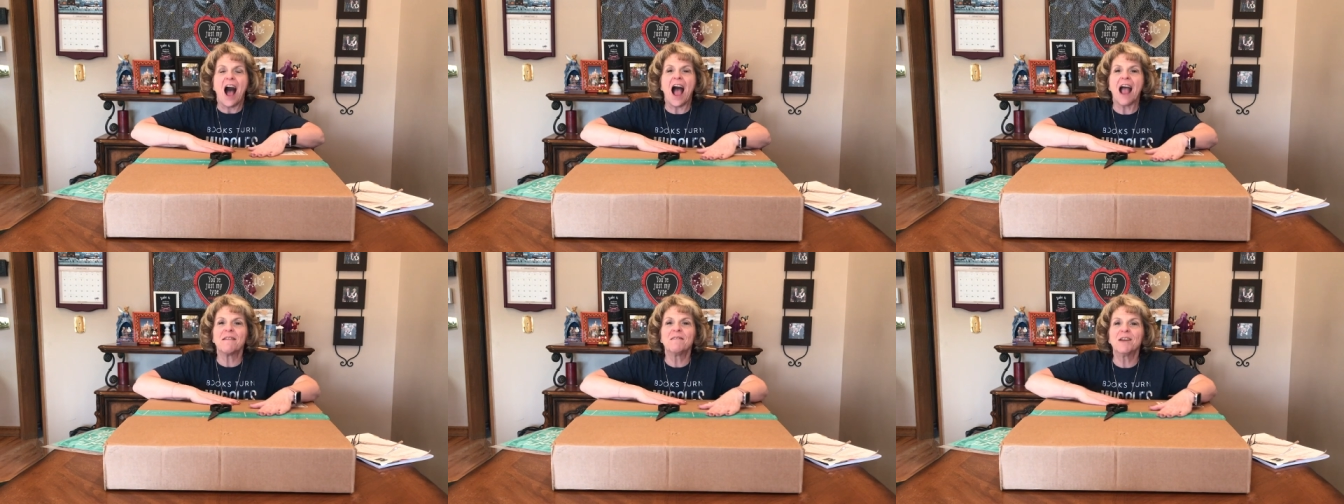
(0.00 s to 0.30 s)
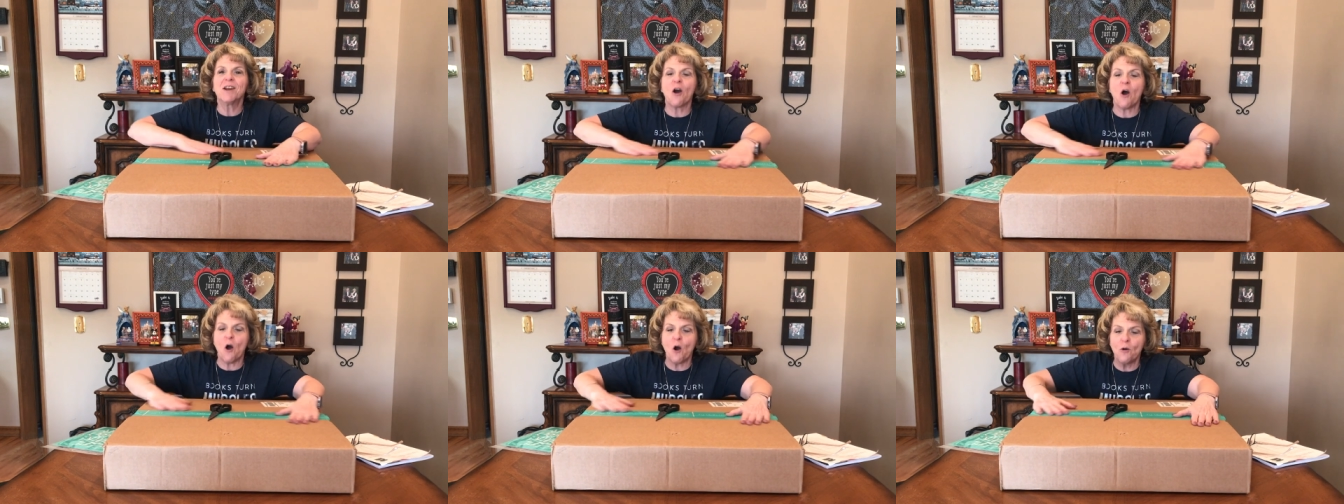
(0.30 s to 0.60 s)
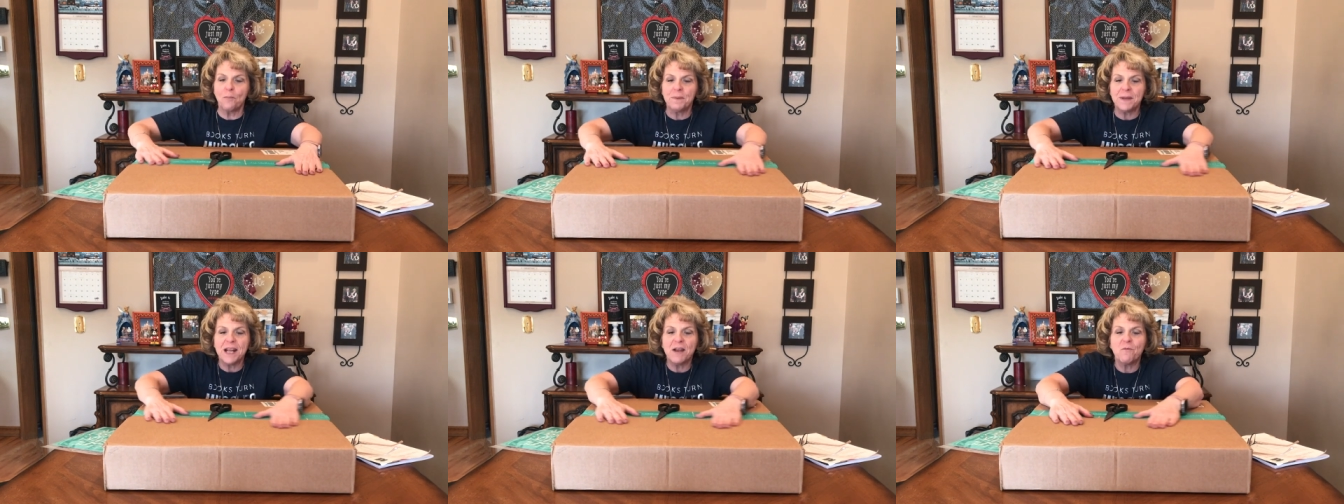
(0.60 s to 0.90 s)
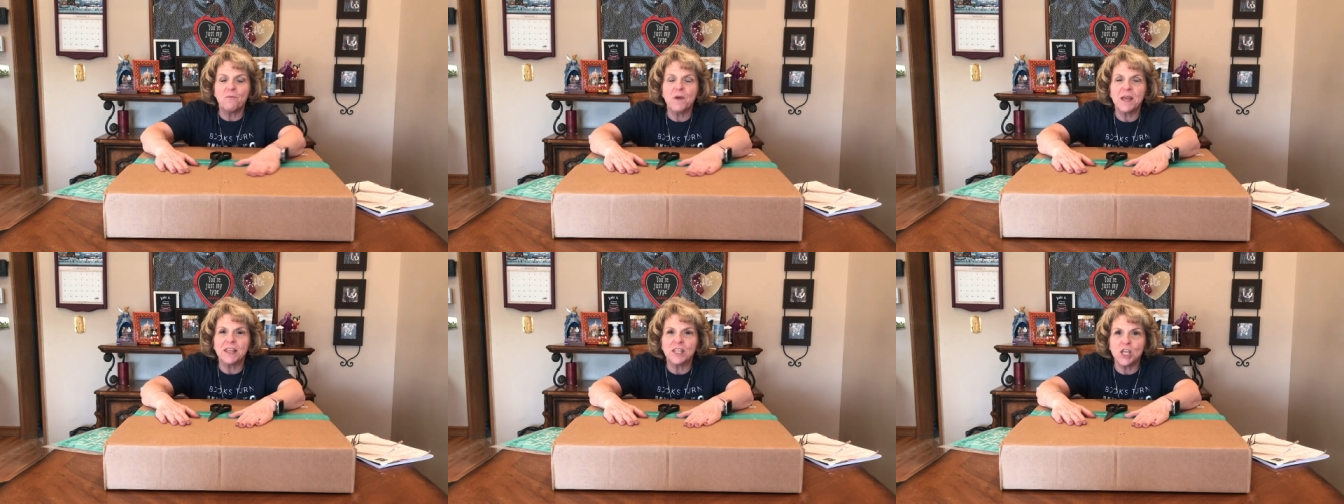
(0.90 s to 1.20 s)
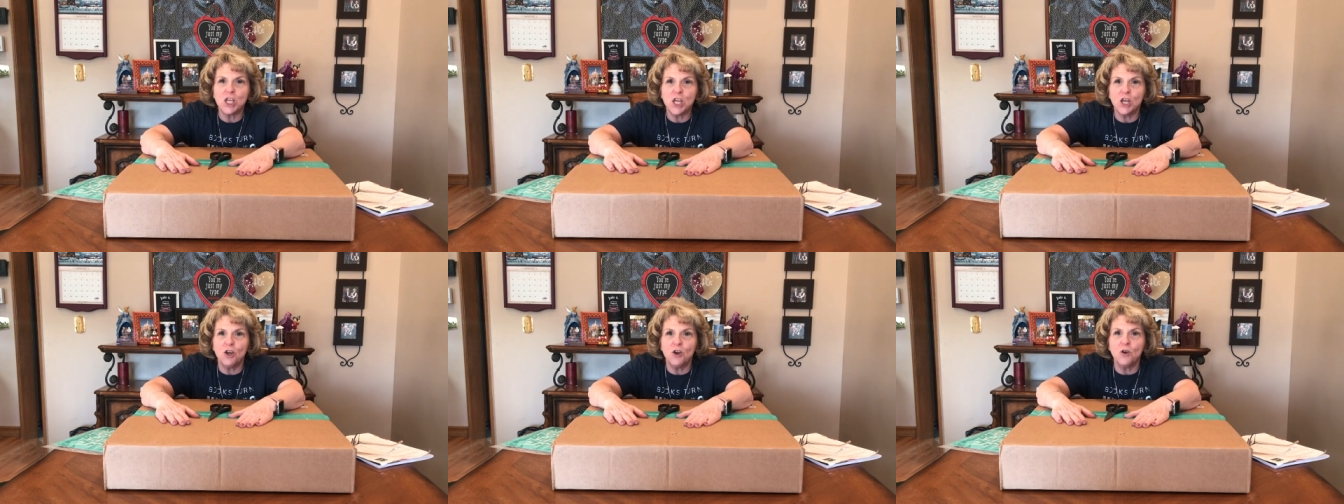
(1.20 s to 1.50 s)
I'm gonna open it
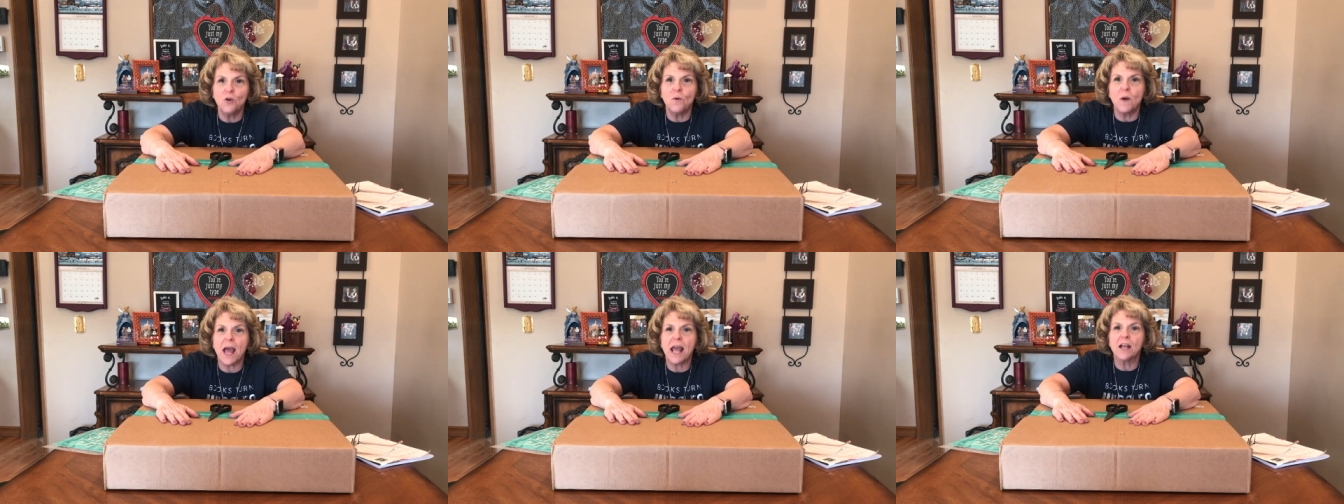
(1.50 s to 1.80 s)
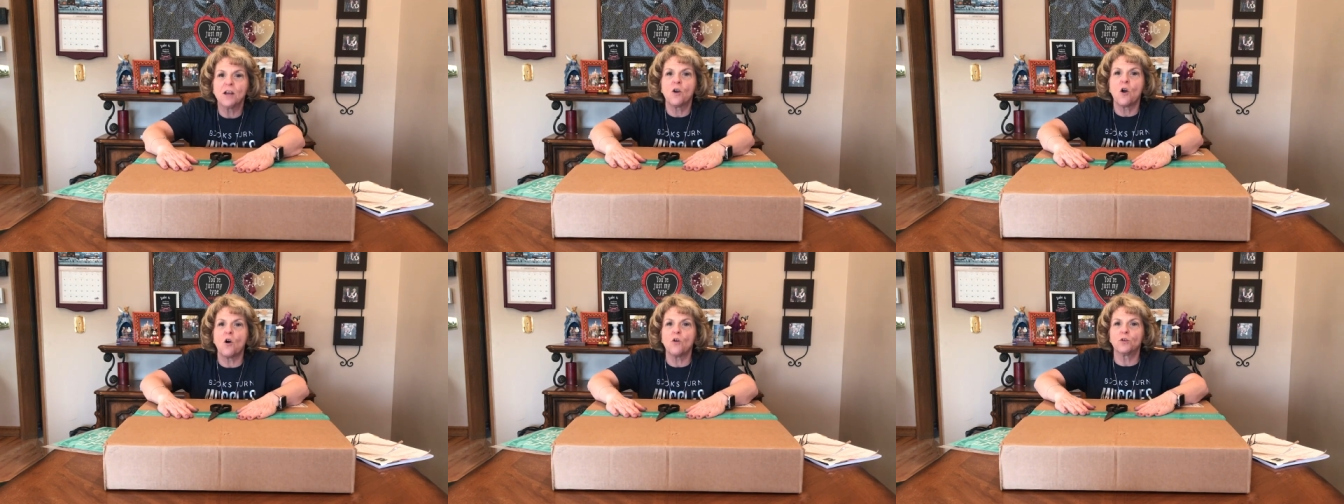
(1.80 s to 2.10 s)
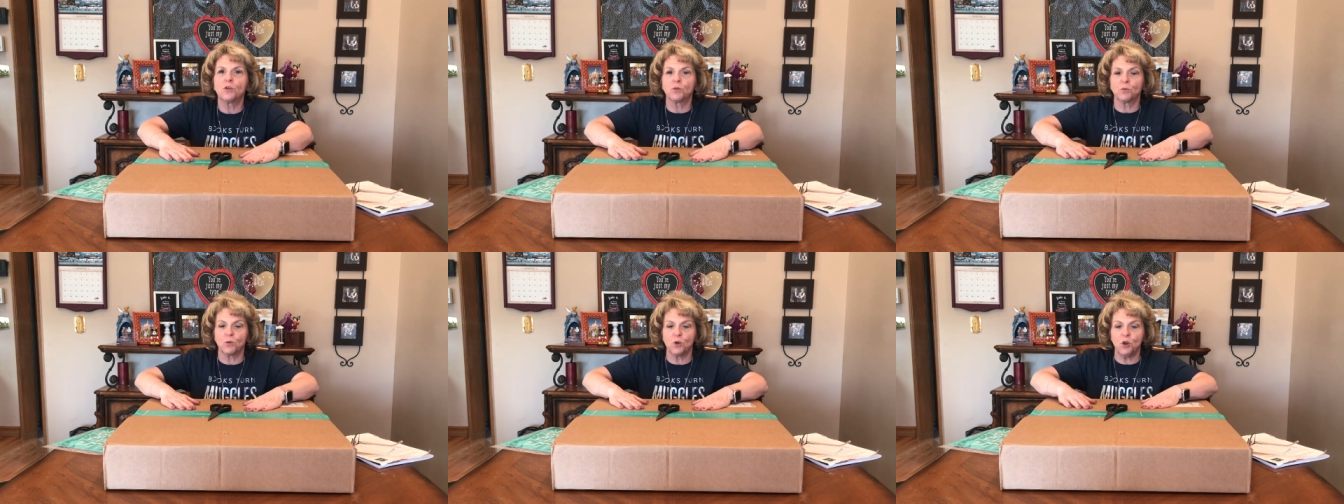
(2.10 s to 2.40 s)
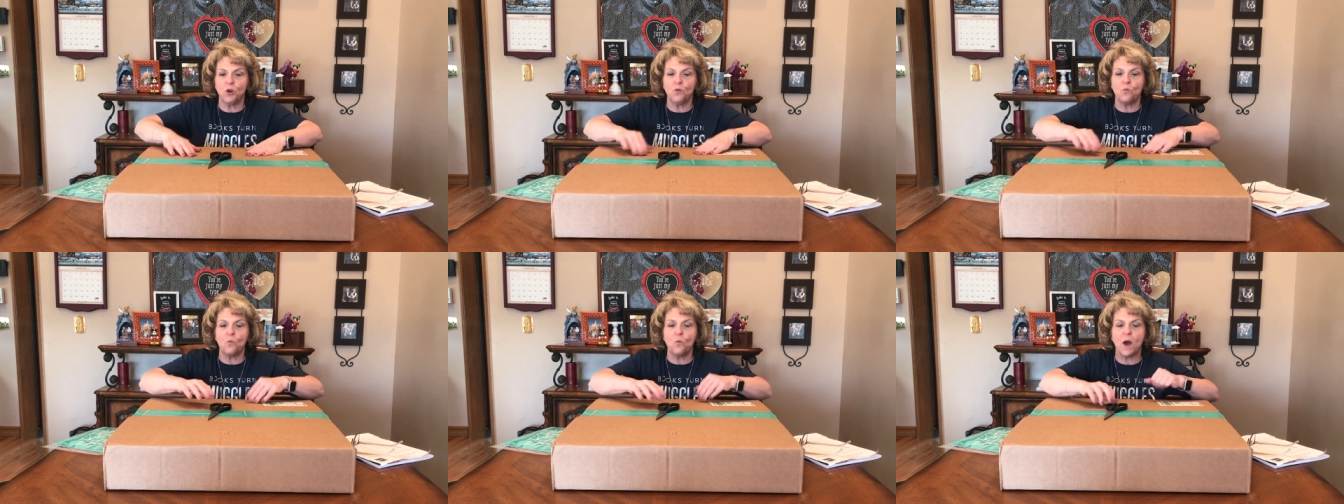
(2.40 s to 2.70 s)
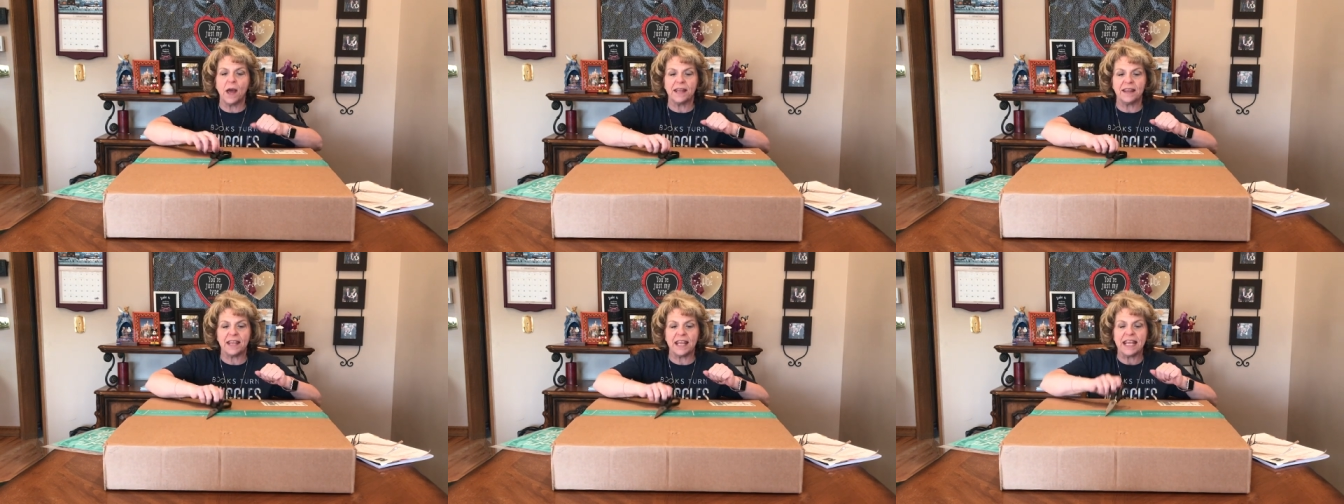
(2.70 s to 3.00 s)
with you and go through
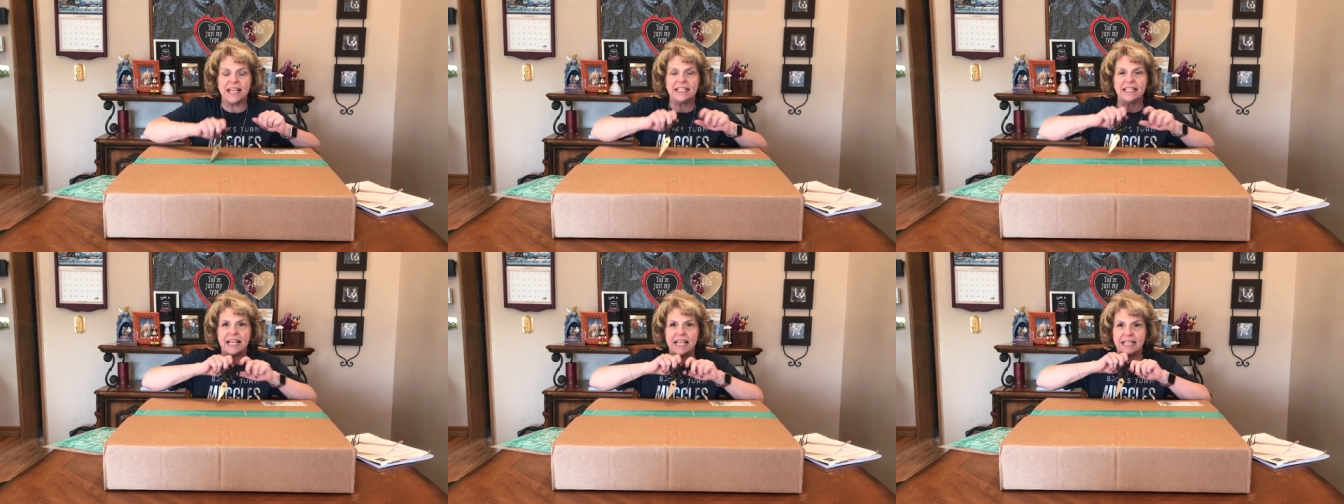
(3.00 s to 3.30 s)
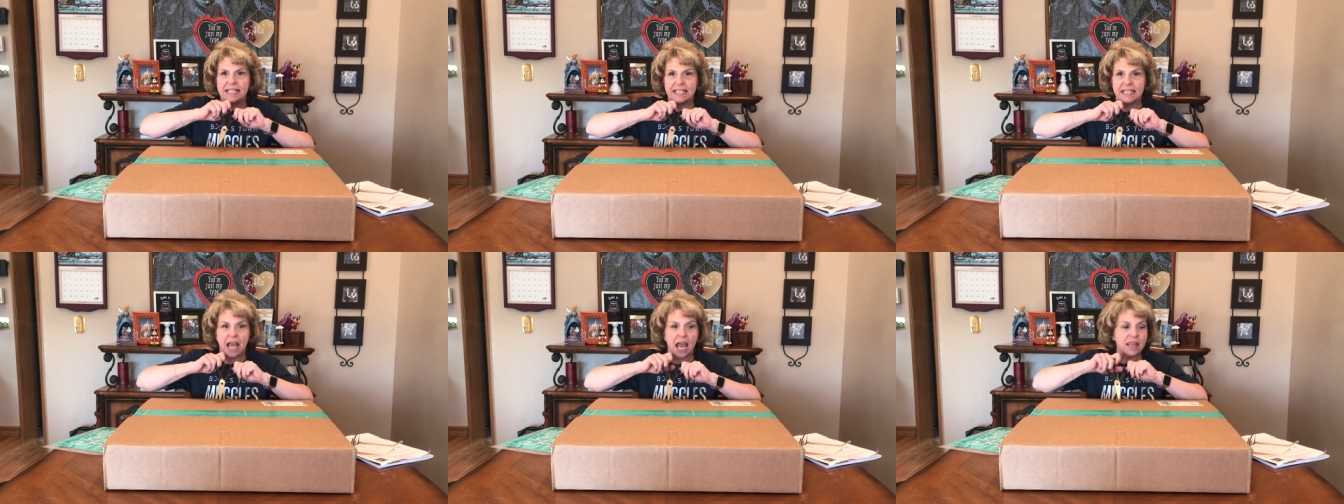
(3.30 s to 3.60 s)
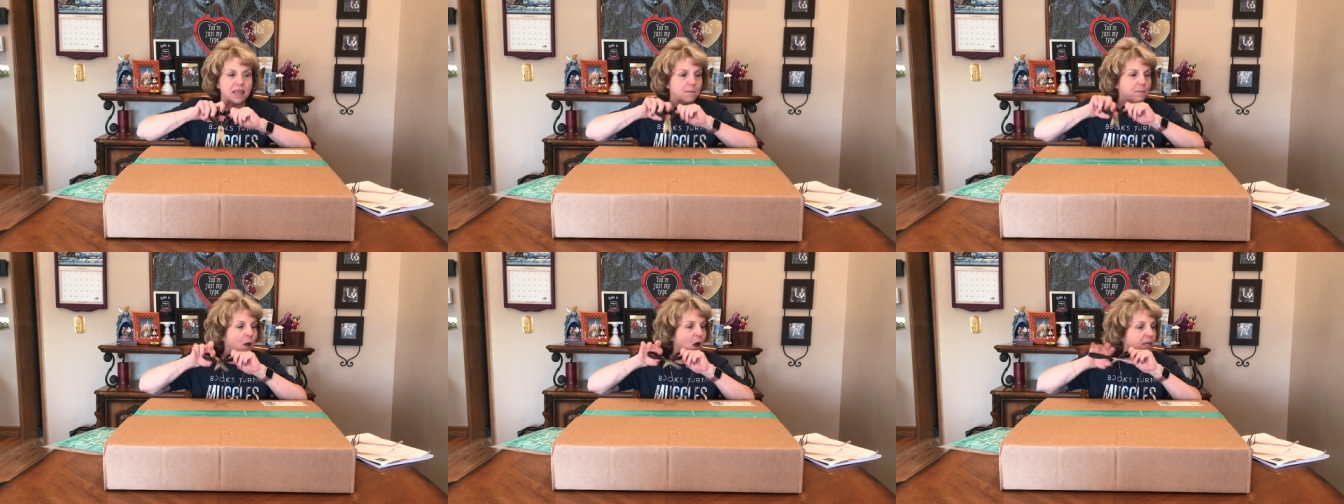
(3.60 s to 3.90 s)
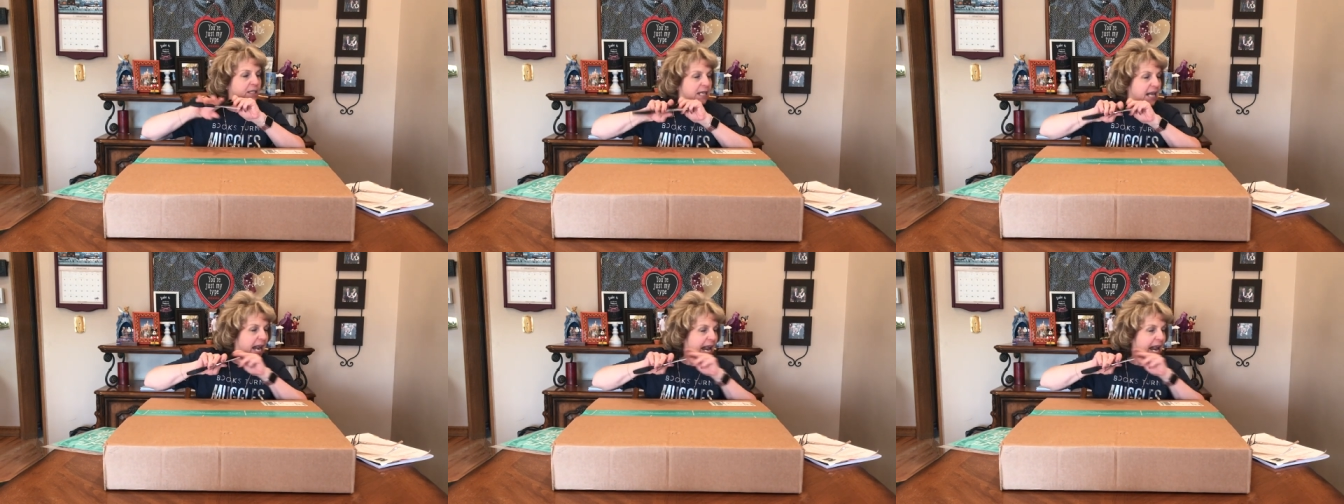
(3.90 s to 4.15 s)
what is inside the box.